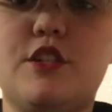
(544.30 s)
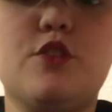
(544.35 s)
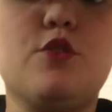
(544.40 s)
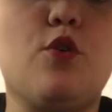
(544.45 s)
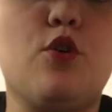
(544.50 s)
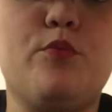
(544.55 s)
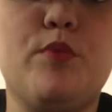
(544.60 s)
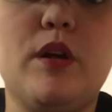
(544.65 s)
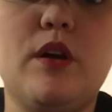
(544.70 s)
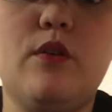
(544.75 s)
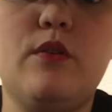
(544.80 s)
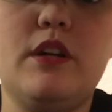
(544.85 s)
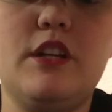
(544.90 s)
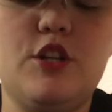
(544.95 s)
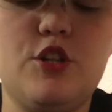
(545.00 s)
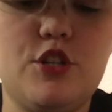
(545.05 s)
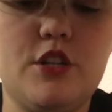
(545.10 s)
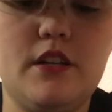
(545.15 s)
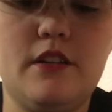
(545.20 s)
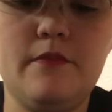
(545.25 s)
Scorpio
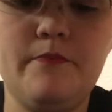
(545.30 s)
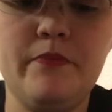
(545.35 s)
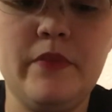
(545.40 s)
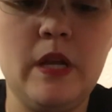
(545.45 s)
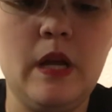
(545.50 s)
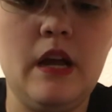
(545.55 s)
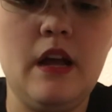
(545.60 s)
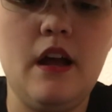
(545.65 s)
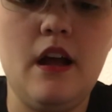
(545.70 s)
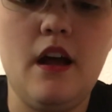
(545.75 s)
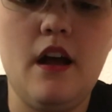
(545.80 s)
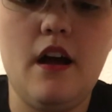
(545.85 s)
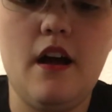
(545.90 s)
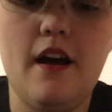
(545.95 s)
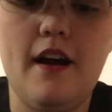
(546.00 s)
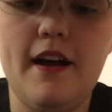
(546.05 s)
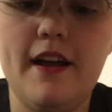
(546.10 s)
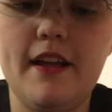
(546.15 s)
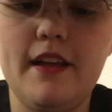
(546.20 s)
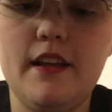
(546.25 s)
edition.
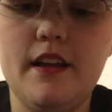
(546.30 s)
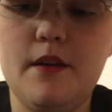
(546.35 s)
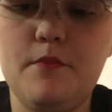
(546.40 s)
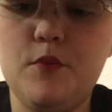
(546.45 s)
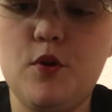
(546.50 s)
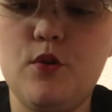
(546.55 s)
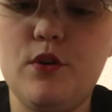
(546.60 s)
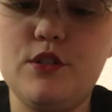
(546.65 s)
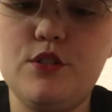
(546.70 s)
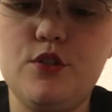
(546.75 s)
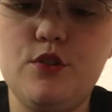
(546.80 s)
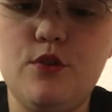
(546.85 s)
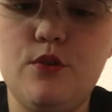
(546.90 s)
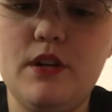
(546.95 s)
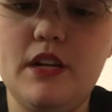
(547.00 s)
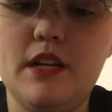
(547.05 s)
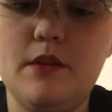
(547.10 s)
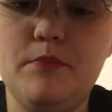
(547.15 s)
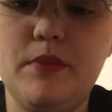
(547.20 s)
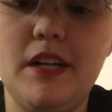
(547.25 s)
I am going to go
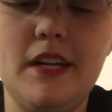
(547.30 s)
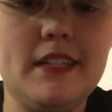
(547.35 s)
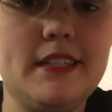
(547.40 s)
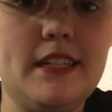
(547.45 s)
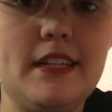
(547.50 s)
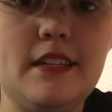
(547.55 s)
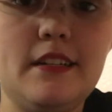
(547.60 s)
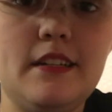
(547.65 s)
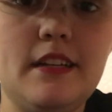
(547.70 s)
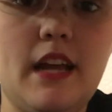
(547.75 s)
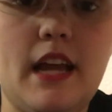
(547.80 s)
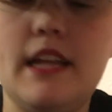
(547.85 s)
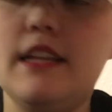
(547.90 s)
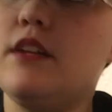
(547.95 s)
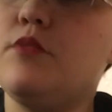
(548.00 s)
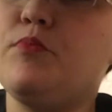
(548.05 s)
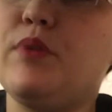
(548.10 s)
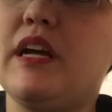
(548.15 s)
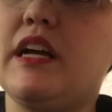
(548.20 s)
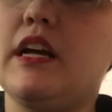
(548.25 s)
get it plugged in. I
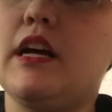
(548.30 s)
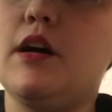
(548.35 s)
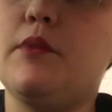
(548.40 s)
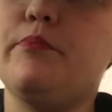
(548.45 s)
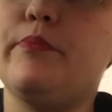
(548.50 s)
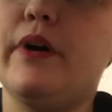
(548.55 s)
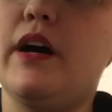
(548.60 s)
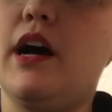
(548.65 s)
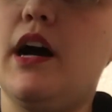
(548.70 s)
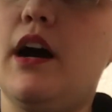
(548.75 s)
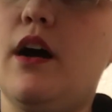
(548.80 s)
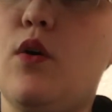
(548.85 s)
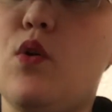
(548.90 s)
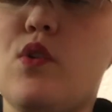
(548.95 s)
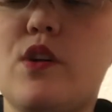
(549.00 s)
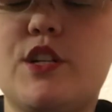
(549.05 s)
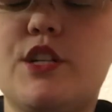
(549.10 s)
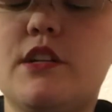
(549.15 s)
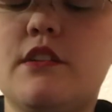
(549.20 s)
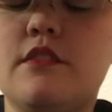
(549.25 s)
did pick up
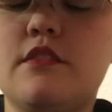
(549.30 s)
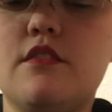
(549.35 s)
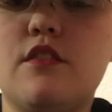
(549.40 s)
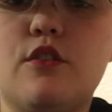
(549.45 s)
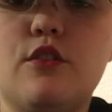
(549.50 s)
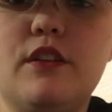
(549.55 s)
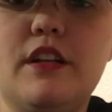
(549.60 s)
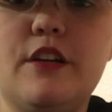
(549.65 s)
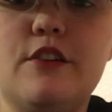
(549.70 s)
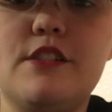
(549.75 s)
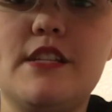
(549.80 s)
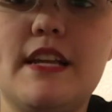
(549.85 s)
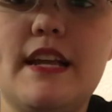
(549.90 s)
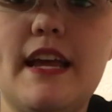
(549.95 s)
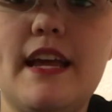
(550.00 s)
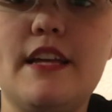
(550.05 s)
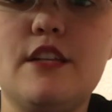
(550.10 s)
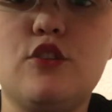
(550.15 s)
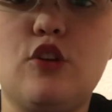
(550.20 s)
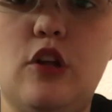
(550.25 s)
Origins earlier
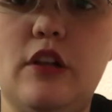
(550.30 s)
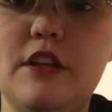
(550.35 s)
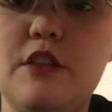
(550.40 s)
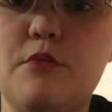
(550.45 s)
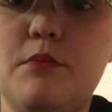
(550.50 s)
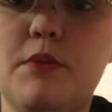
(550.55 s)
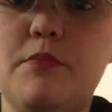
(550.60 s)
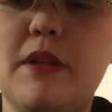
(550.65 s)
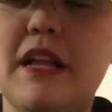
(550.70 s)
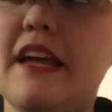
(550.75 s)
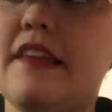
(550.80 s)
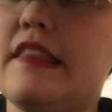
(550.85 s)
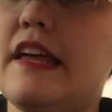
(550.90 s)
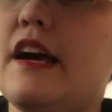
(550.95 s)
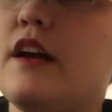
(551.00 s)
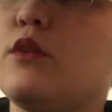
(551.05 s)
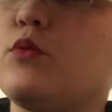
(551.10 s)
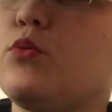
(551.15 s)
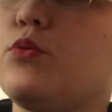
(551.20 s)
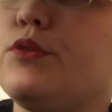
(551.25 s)
today, so I'll either be playing
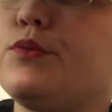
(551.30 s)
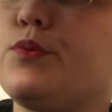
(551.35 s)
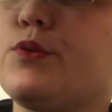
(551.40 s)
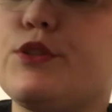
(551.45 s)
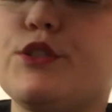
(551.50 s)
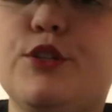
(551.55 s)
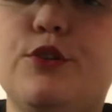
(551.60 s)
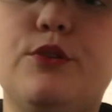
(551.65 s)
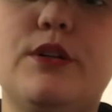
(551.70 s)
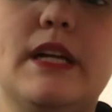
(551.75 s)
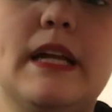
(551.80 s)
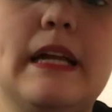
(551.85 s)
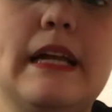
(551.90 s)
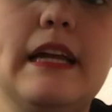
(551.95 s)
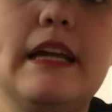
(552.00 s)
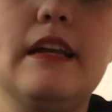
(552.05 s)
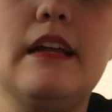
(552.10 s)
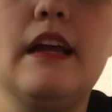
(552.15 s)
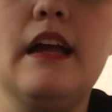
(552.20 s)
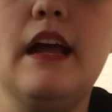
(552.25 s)
that or World War II
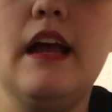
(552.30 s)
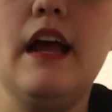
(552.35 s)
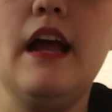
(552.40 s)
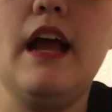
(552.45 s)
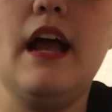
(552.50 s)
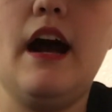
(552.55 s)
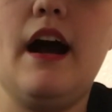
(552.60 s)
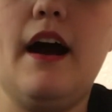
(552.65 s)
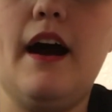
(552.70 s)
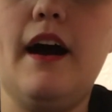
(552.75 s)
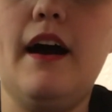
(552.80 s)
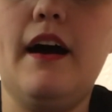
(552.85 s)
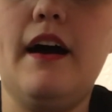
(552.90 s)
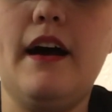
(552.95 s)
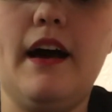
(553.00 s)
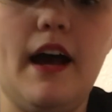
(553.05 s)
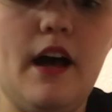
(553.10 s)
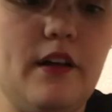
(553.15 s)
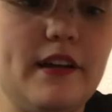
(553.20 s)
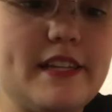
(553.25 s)
tonight.
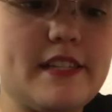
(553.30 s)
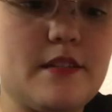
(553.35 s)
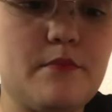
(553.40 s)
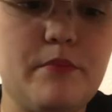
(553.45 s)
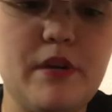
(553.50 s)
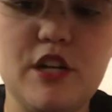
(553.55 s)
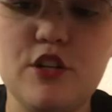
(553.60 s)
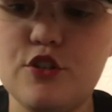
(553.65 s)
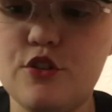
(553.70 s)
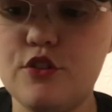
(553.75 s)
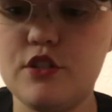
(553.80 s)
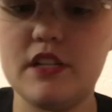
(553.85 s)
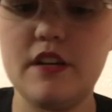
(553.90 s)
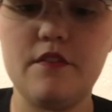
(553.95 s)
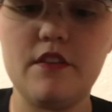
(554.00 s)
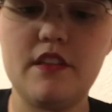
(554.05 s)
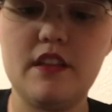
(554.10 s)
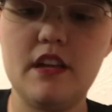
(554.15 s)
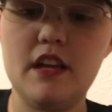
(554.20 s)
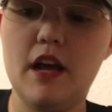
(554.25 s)
I'll get some pictures and
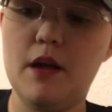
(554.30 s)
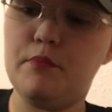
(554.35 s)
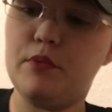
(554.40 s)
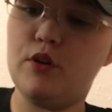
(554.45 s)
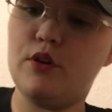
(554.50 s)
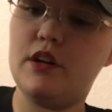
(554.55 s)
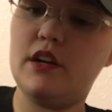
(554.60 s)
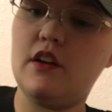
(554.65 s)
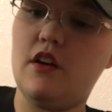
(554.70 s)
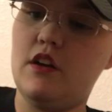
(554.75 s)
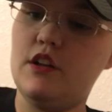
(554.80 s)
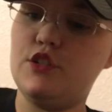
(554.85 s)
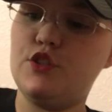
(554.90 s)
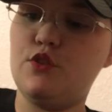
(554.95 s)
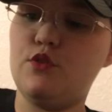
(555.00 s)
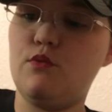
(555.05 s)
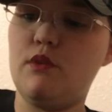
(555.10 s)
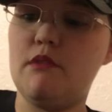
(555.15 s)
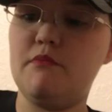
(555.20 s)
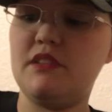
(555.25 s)
everything uploaded
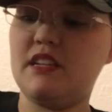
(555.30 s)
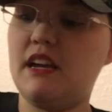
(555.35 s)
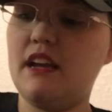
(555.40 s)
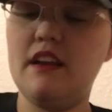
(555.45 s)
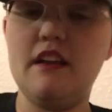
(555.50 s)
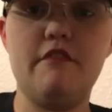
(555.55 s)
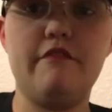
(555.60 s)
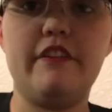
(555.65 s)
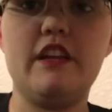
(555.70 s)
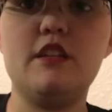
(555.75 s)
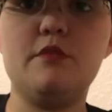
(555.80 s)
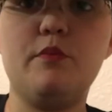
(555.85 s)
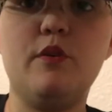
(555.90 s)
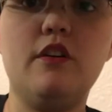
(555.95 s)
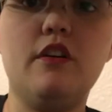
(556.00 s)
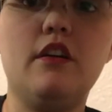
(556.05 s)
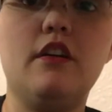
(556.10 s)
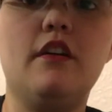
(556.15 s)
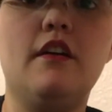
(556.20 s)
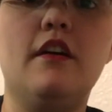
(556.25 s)
onto the website and
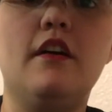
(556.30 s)
Facebook.